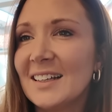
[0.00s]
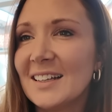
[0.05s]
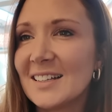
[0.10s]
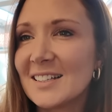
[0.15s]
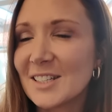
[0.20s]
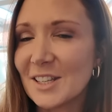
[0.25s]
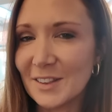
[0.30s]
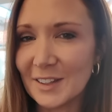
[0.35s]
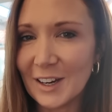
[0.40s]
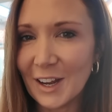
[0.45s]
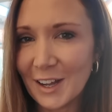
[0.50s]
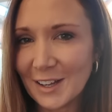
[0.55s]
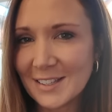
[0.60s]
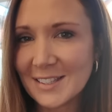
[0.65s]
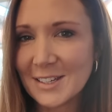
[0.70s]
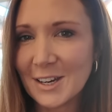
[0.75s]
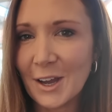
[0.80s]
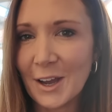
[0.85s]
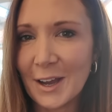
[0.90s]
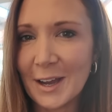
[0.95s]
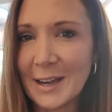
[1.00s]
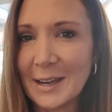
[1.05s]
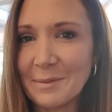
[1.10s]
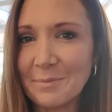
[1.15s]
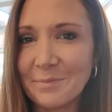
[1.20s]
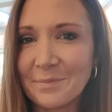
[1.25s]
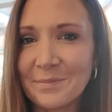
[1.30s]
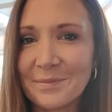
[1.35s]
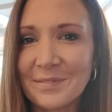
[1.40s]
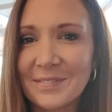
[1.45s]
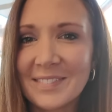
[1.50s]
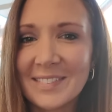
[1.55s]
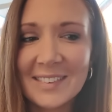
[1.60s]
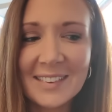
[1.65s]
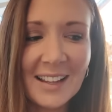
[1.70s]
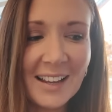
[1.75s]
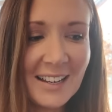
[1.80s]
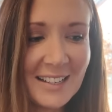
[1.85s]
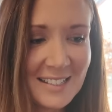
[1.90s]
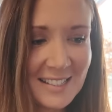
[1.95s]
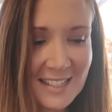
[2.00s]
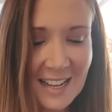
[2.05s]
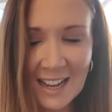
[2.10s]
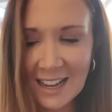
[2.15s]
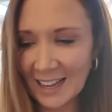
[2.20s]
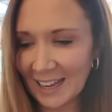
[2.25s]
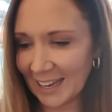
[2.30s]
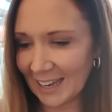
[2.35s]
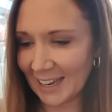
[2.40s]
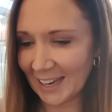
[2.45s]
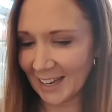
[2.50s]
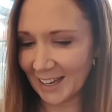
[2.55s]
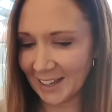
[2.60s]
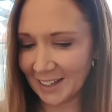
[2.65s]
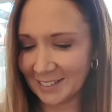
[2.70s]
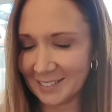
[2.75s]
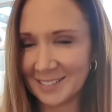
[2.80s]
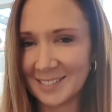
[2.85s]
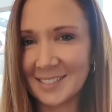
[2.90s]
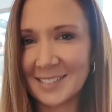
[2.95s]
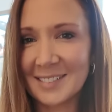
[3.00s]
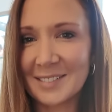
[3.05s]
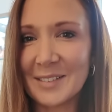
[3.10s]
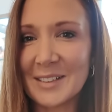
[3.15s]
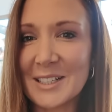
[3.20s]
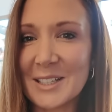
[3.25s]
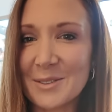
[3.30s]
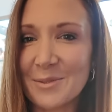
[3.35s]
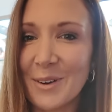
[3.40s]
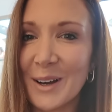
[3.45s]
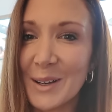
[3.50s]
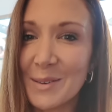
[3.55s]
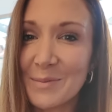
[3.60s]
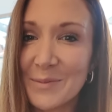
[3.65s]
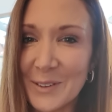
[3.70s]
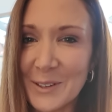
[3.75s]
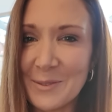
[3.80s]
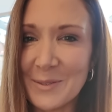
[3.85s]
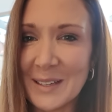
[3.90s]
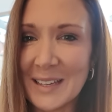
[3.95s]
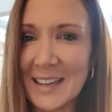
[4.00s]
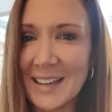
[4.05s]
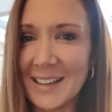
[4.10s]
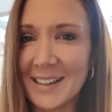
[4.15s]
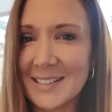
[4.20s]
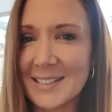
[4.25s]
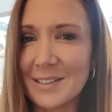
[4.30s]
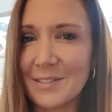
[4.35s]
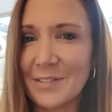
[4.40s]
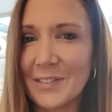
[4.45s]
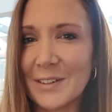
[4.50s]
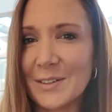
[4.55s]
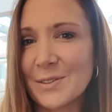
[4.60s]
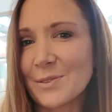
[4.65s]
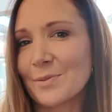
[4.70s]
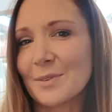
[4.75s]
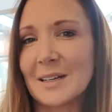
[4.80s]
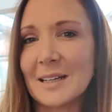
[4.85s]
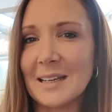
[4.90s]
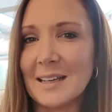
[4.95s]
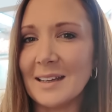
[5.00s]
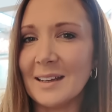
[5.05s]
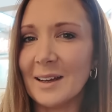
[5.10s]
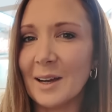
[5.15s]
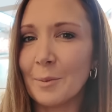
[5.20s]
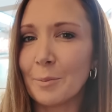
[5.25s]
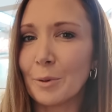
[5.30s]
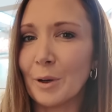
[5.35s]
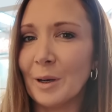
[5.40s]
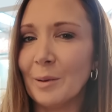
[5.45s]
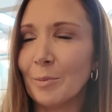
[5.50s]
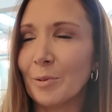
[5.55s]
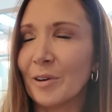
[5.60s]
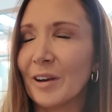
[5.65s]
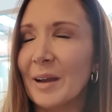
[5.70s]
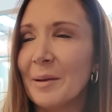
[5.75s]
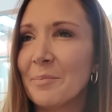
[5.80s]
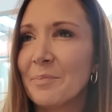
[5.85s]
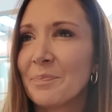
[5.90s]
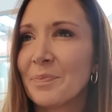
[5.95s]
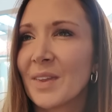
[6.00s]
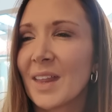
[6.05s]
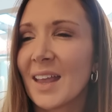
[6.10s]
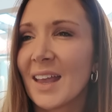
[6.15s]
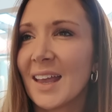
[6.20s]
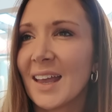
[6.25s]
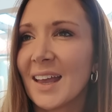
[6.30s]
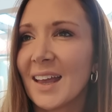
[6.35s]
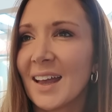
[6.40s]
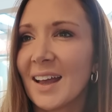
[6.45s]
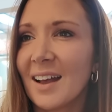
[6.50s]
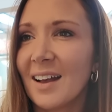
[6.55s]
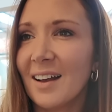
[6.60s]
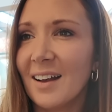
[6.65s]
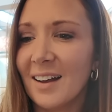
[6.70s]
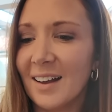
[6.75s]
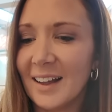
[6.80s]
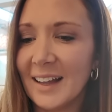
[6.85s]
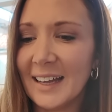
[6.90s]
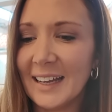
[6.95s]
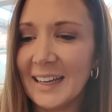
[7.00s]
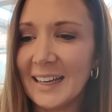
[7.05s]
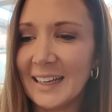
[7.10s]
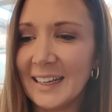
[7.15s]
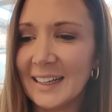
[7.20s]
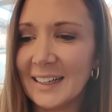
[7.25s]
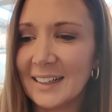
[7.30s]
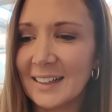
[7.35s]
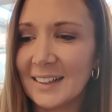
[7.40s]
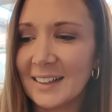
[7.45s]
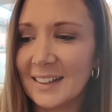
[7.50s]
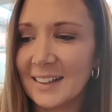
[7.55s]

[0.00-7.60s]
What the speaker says: So the last time I sat here, which is why I'm filming here because it feels really appropriate, I